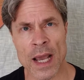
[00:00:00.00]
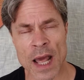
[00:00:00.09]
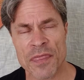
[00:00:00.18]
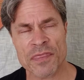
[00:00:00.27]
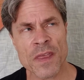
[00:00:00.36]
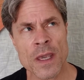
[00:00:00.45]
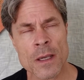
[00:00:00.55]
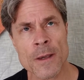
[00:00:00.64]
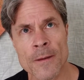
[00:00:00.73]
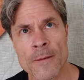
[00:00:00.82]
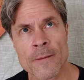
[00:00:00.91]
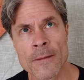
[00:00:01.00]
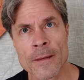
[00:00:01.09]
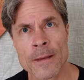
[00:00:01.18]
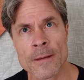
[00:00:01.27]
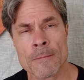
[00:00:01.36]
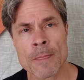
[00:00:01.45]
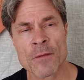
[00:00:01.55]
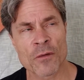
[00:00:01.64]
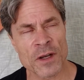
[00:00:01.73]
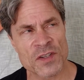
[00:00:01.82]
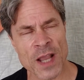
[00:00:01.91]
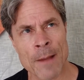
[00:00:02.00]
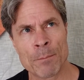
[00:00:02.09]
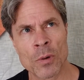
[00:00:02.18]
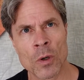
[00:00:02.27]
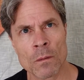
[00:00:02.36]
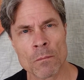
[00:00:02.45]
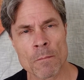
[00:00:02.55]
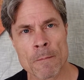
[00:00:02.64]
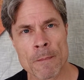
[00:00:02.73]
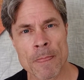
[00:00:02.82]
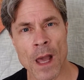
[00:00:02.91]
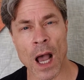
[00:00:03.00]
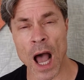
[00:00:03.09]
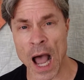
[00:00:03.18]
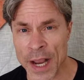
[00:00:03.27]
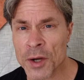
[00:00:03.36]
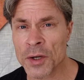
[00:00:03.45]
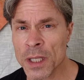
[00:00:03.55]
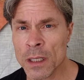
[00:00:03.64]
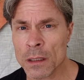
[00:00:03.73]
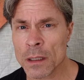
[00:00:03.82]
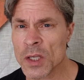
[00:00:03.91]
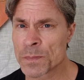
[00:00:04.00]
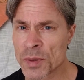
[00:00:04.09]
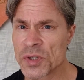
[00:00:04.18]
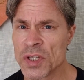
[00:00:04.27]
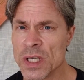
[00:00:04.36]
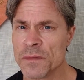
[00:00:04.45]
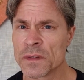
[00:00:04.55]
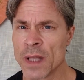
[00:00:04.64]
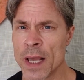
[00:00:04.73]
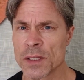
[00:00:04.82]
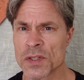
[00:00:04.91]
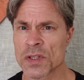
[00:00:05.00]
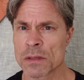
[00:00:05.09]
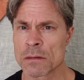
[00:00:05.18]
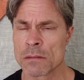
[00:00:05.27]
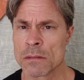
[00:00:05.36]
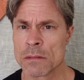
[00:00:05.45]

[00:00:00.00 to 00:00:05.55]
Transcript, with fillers: and I think, for example, irony is perceived less.